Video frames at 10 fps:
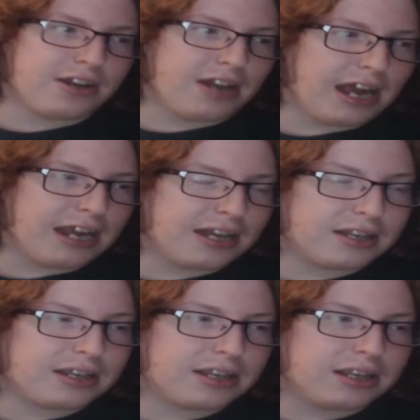
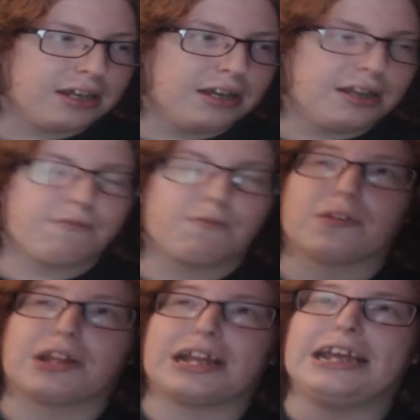nights,
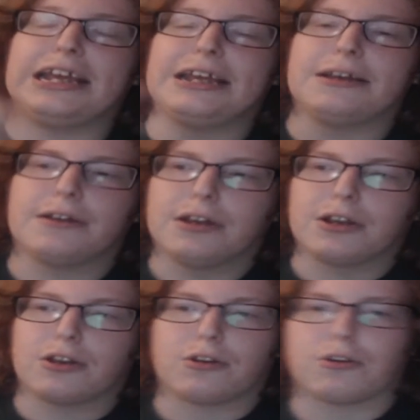the
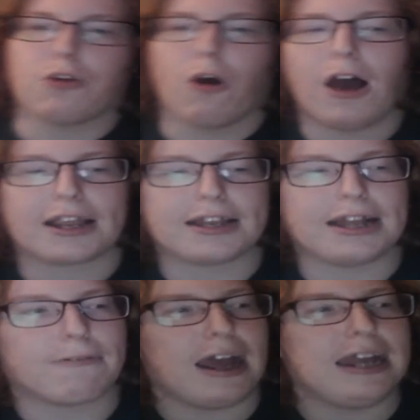talks
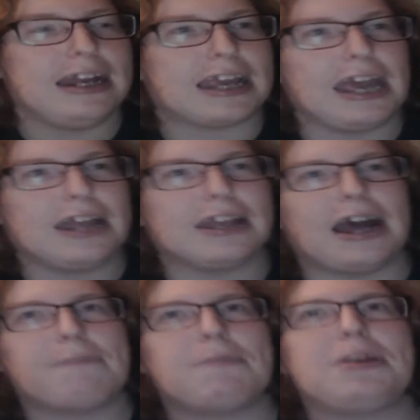that Ryan and Caitlin
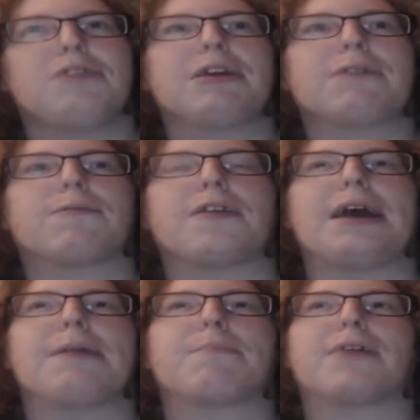have been doing for
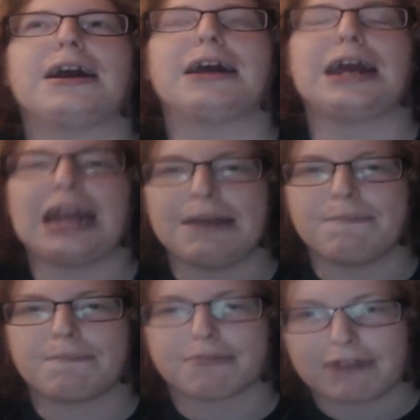their prayer
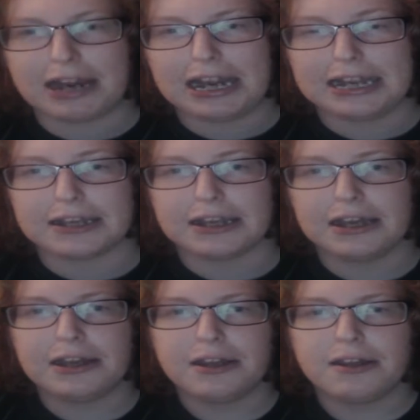and praise
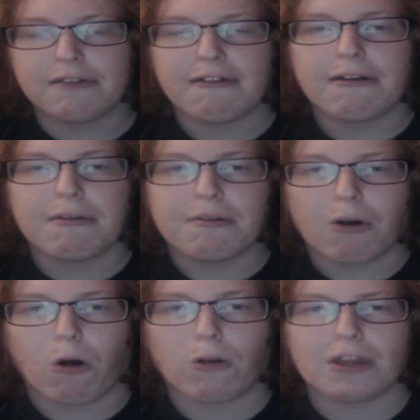
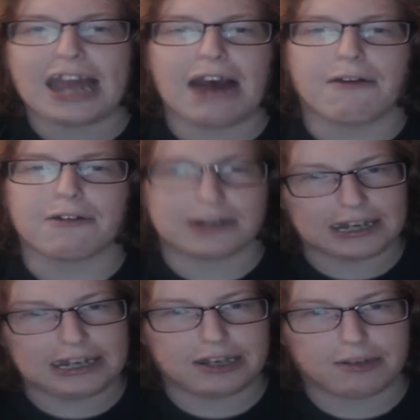holy hours
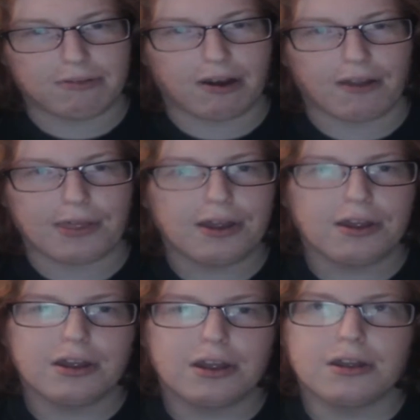each month.
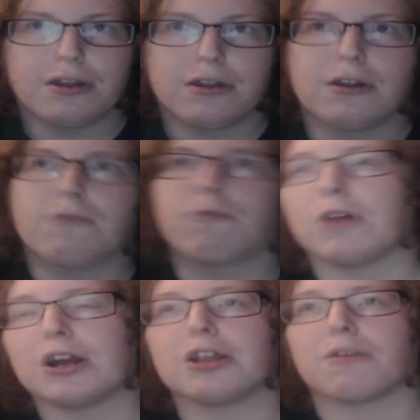
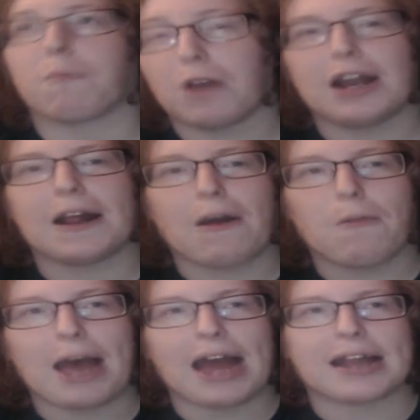We're going to go
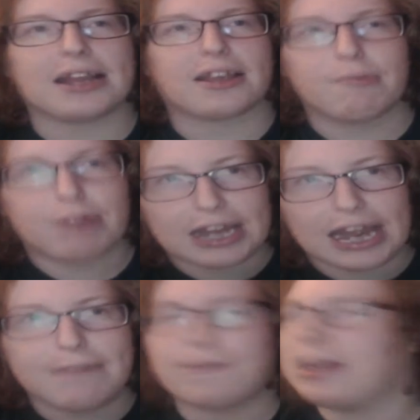back to some
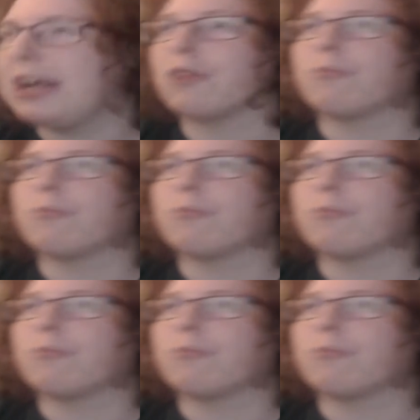saint videos. We